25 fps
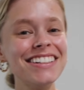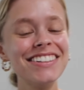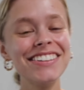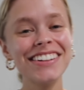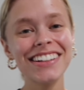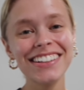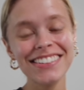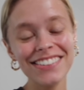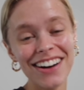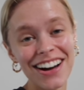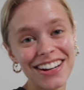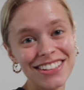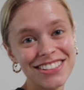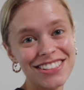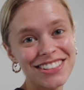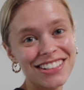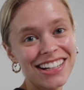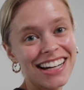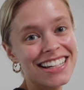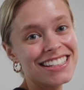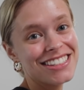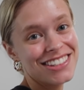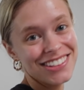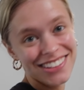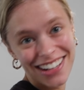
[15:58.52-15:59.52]
are doing
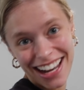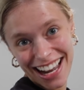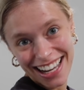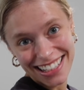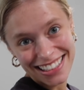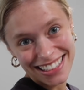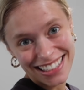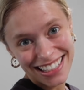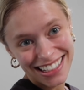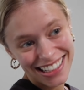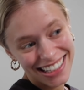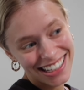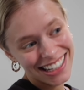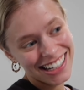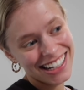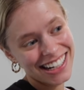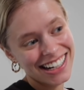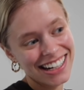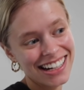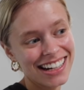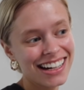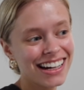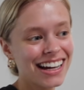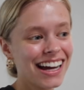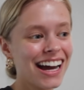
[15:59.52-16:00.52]
laundry, as you guys can
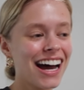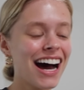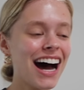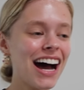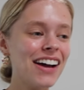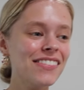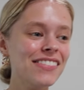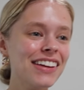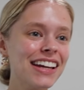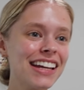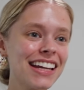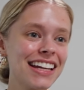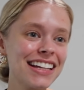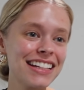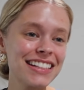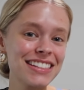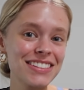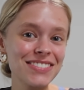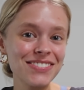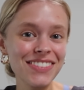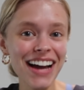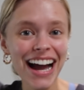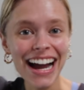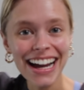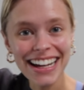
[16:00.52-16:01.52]
hear. I'm making
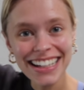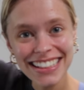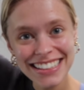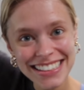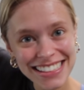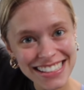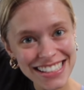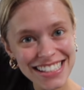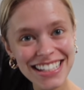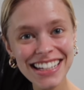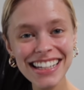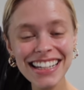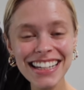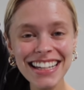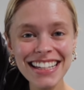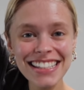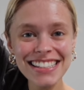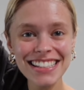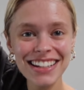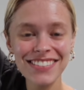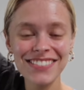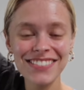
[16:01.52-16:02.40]
some mac and cheese.